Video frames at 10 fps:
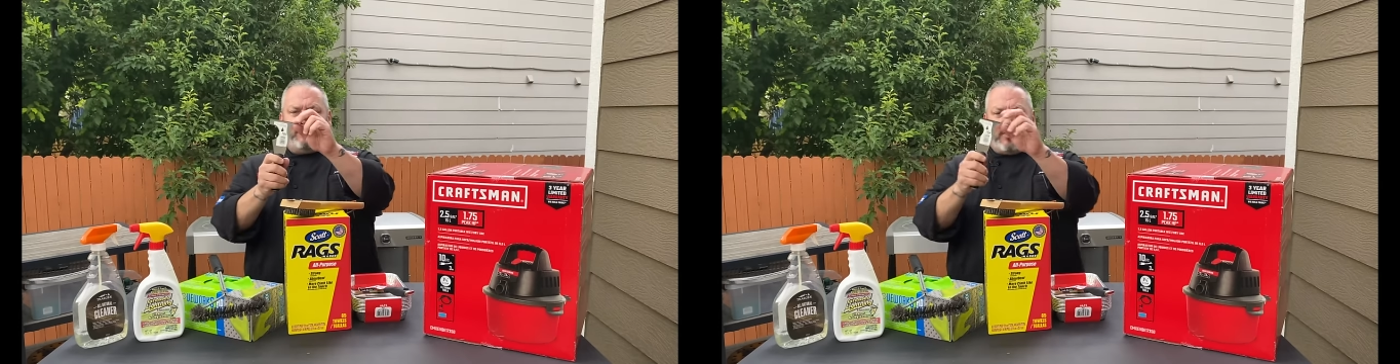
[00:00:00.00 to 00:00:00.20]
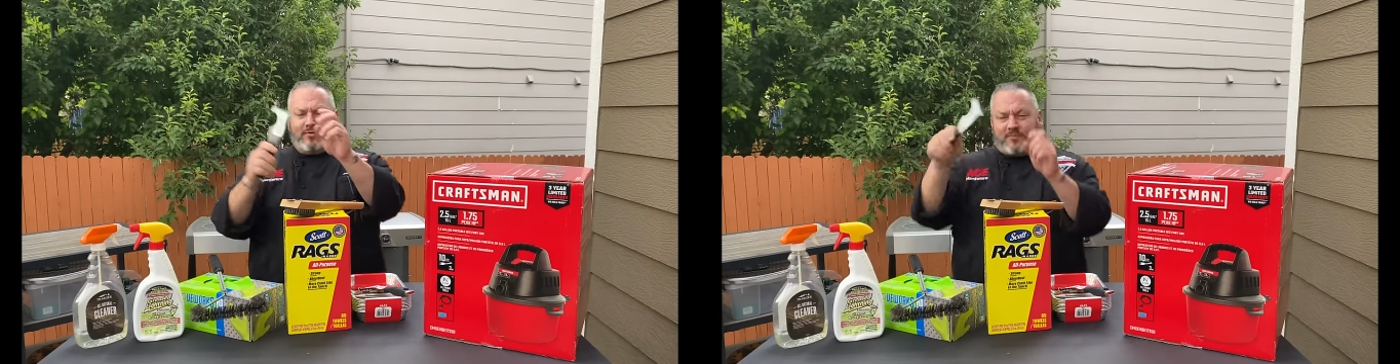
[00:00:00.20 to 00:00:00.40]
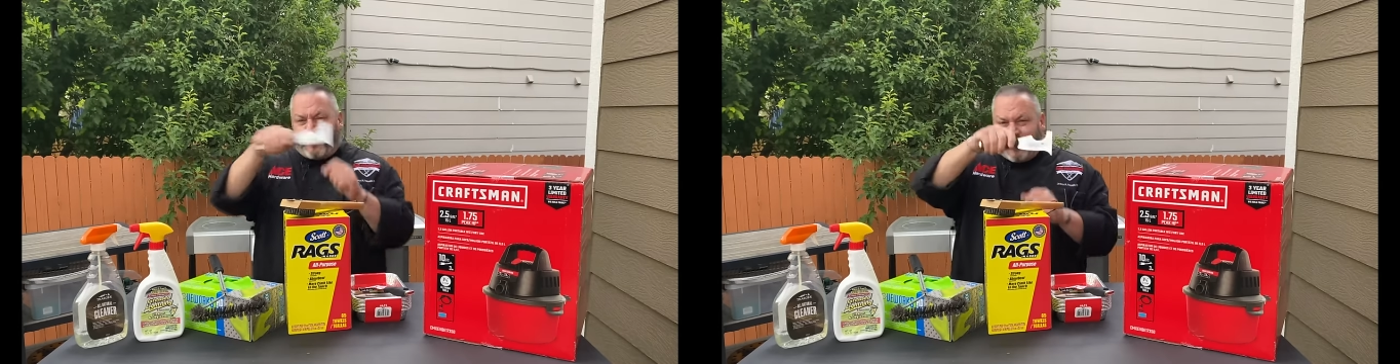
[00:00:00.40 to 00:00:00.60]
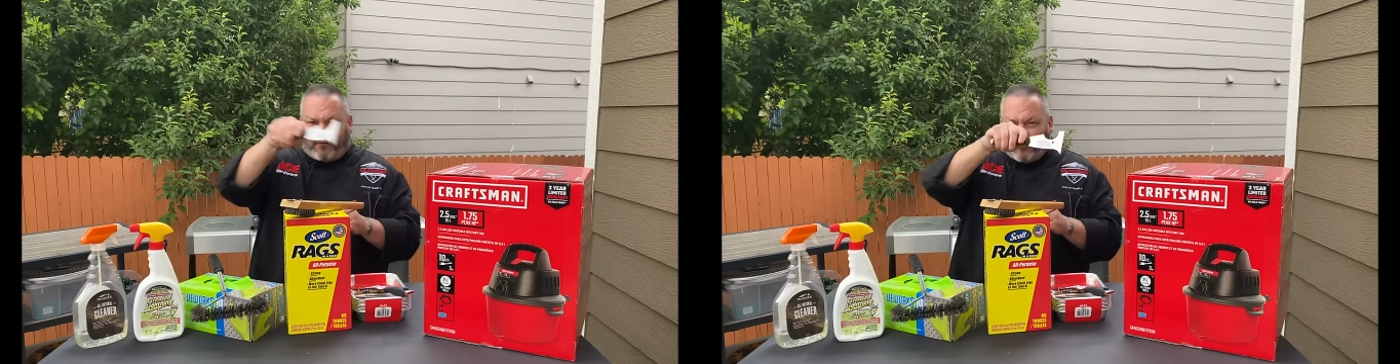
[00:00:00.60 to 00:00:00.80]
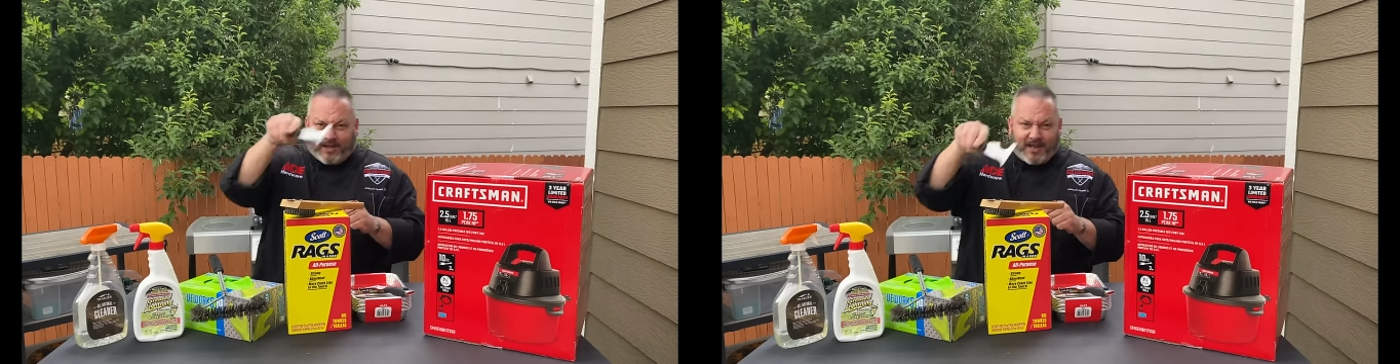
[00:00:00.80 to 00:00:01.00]
bird's
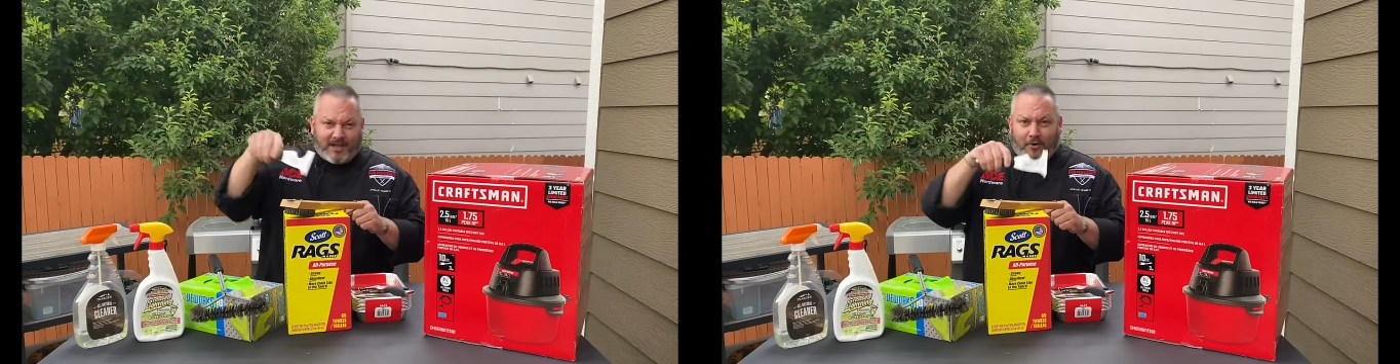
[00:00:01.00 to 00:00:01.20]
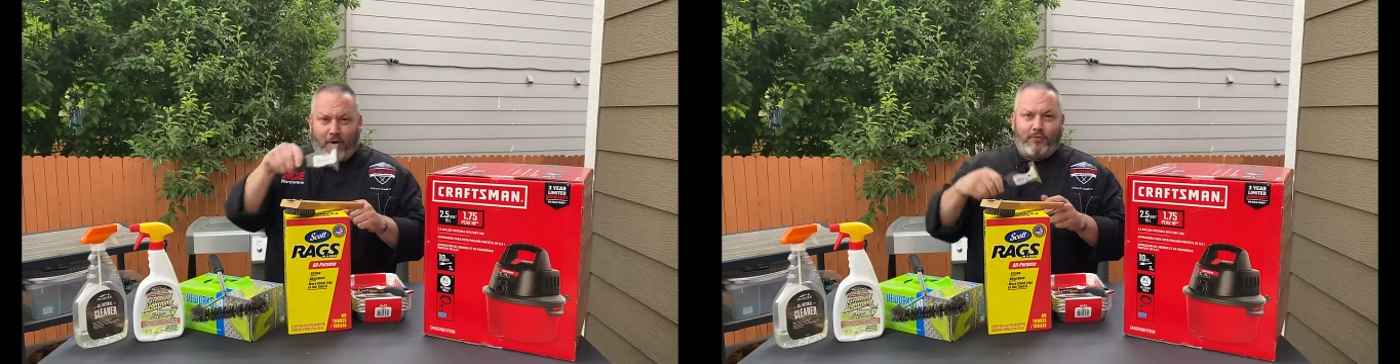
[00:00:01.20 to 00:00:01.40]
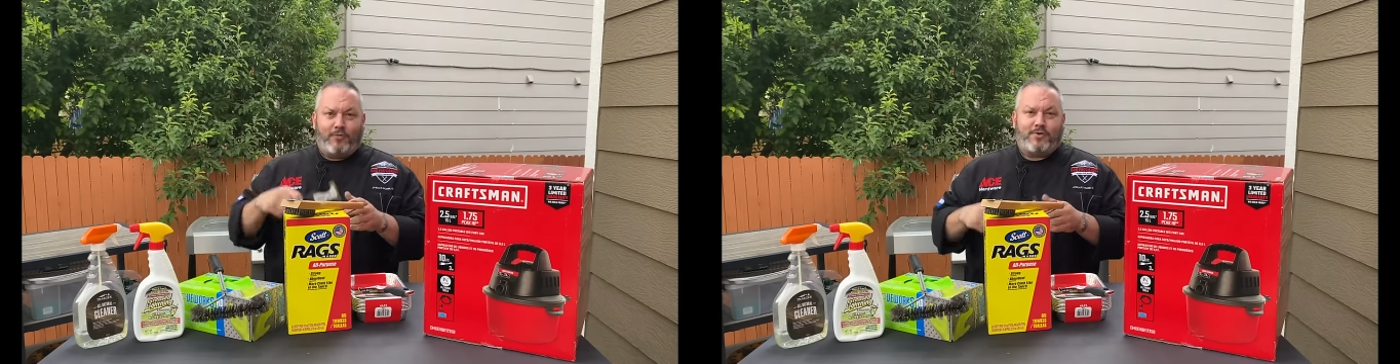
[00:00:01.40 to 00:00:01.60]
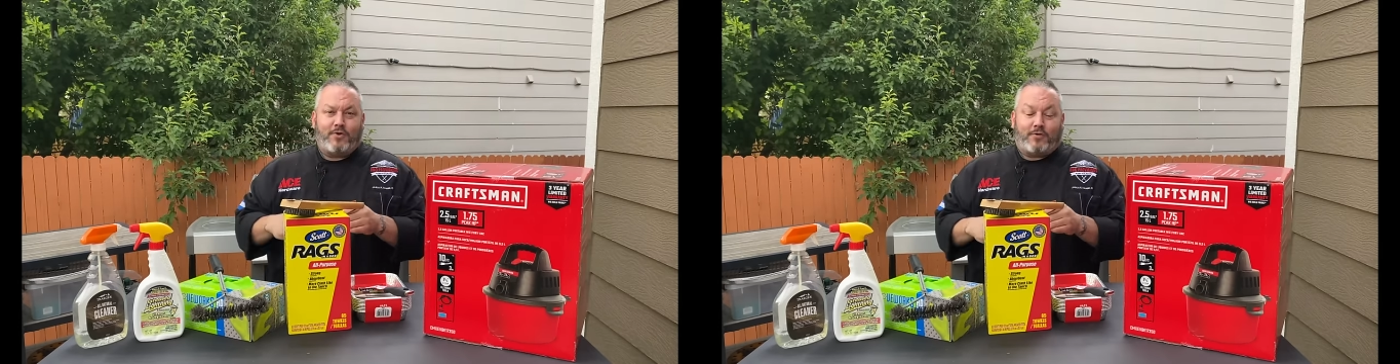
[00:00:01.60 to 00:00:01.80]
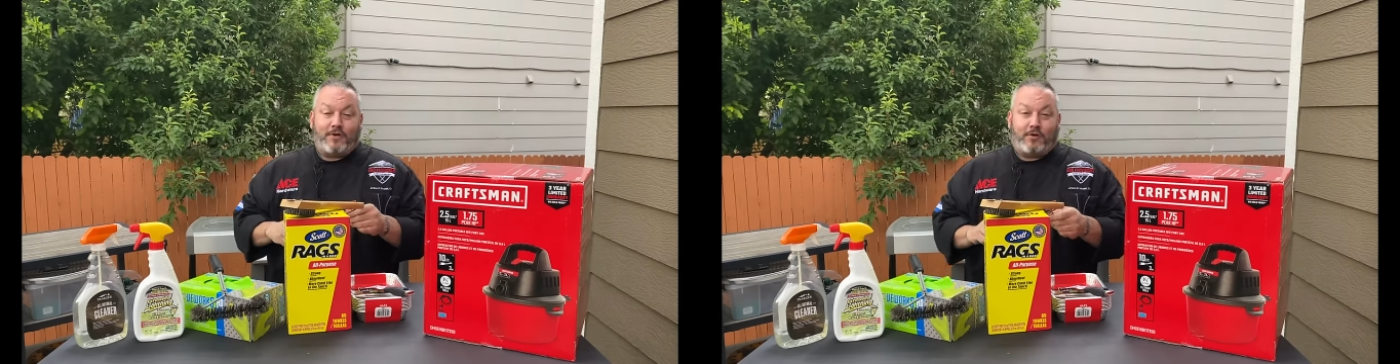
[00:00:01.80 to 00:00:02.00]
beak for getting in all those
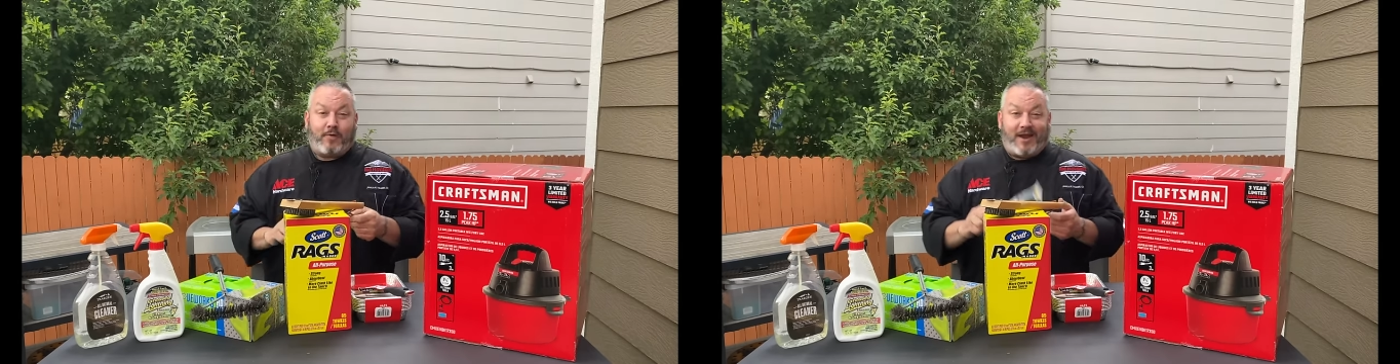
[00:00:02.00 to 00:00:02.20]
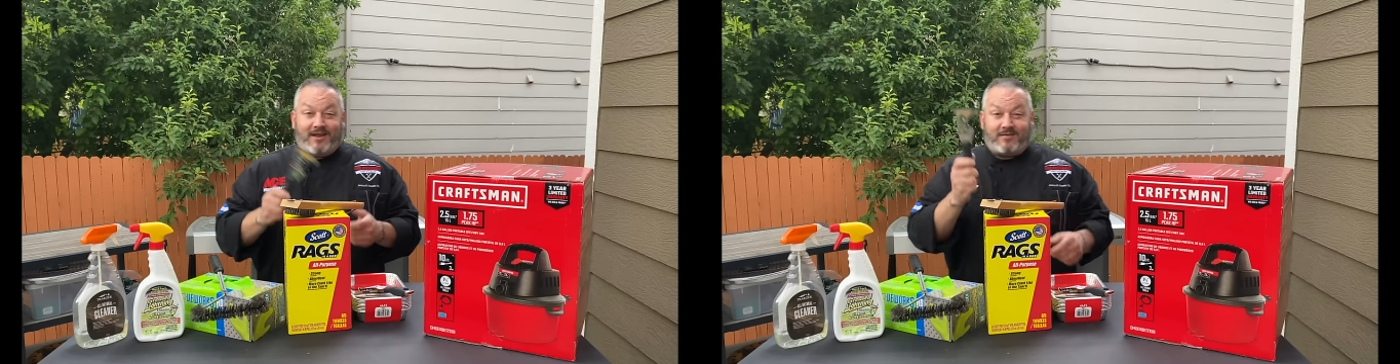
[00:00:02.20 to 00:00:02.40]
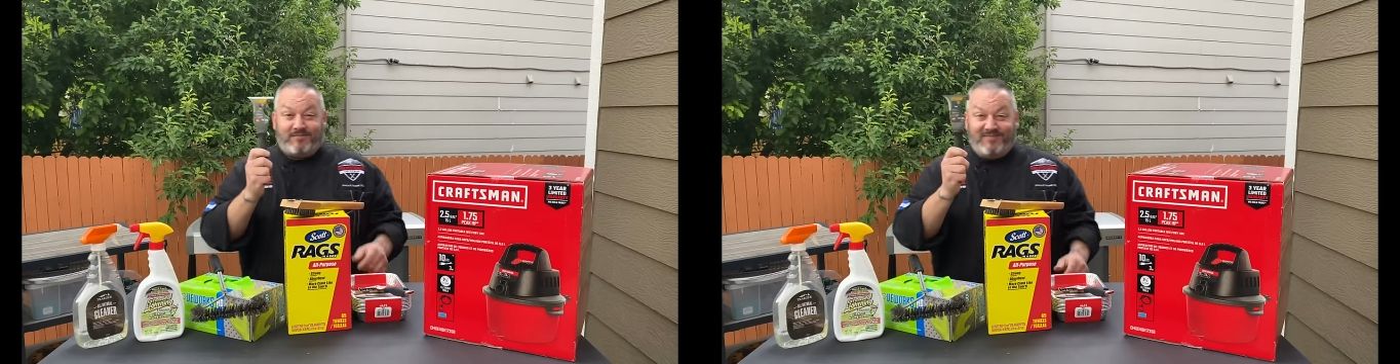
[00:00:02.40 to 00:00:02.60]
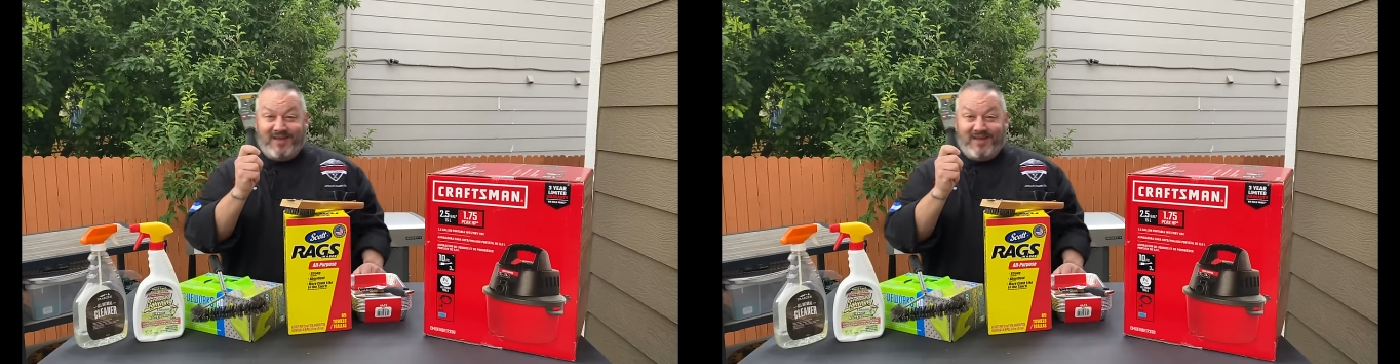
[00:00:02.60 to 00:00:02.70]
nooks and crannies.